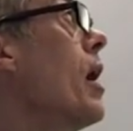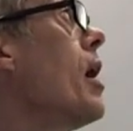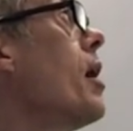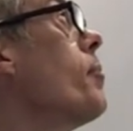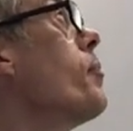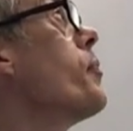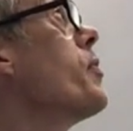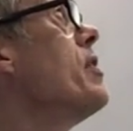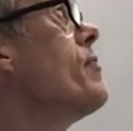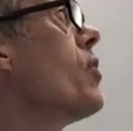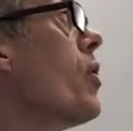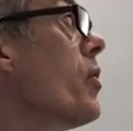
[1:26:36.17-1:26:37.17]
um,
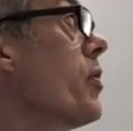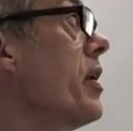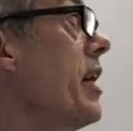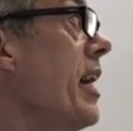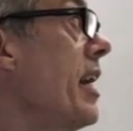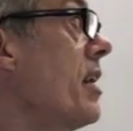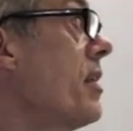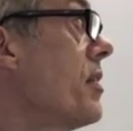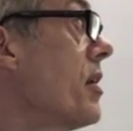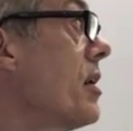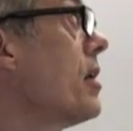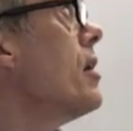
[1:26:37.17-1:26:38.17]
you've got
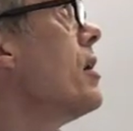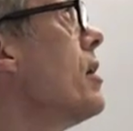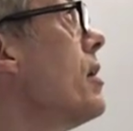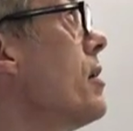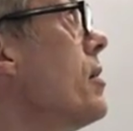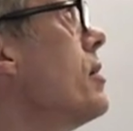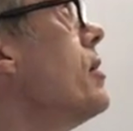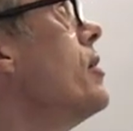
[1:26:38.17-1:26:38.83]
in the